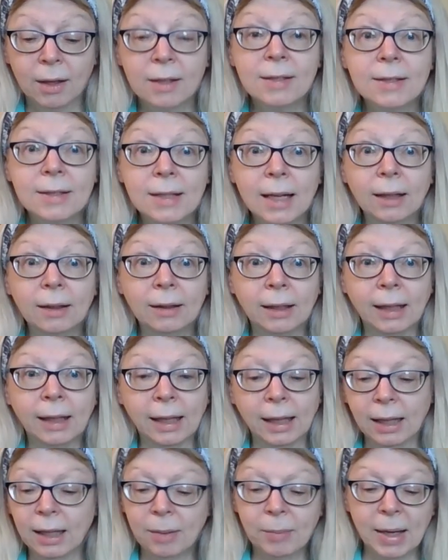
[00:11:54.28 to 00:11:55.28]

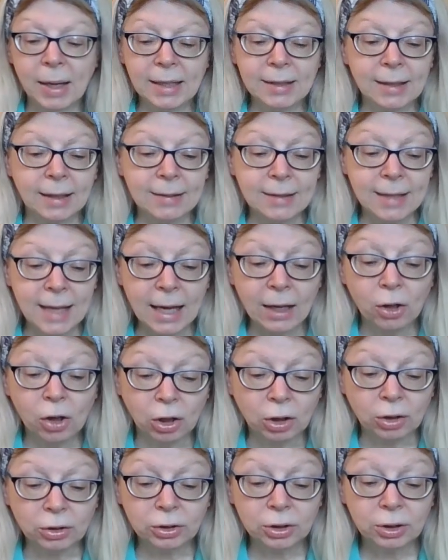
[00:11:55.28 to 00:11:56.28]
Suddenly, he makes a dead
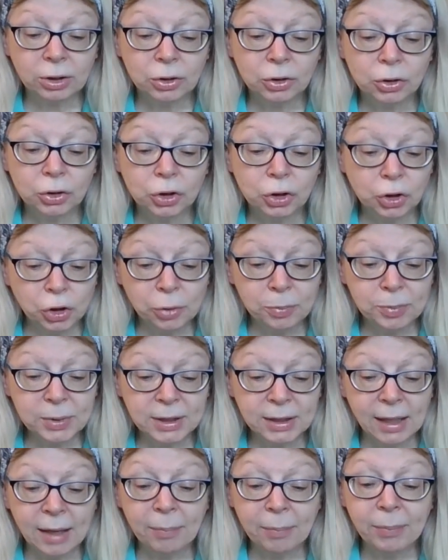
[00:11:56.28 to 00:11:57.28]
halt,
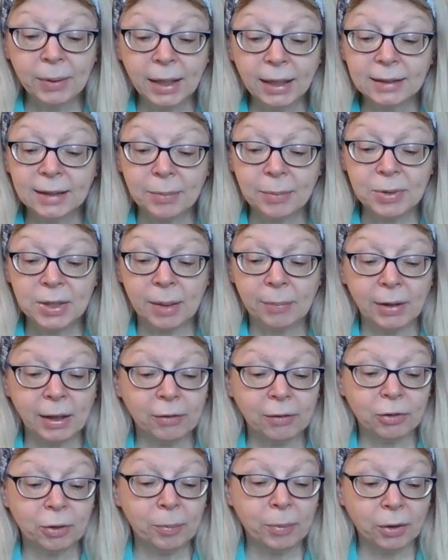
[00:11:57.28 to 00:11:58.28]
stoops, and picks up
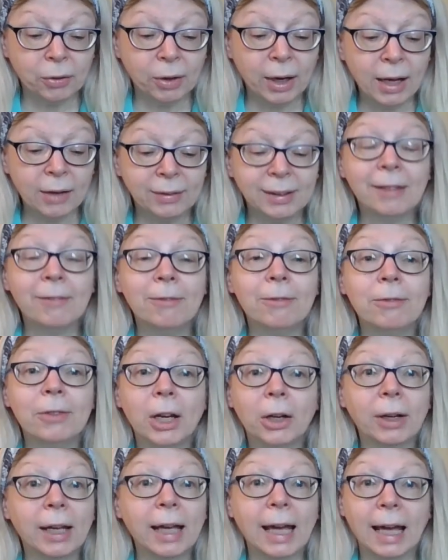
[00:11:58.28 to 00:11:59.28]
something from the ground in a
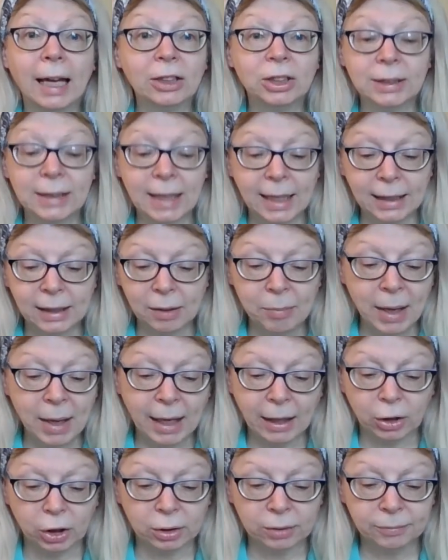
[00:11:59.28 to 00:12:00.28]
very agitated
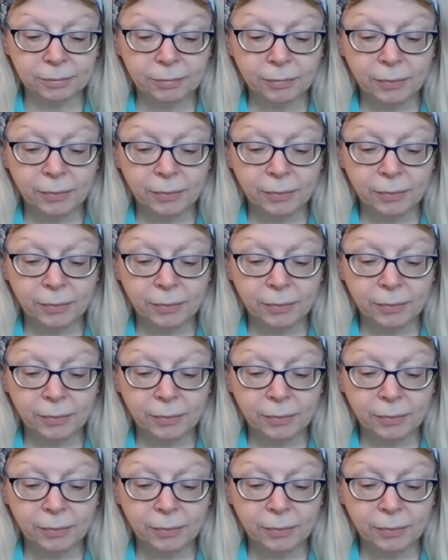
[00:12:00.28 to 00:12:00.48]
manner.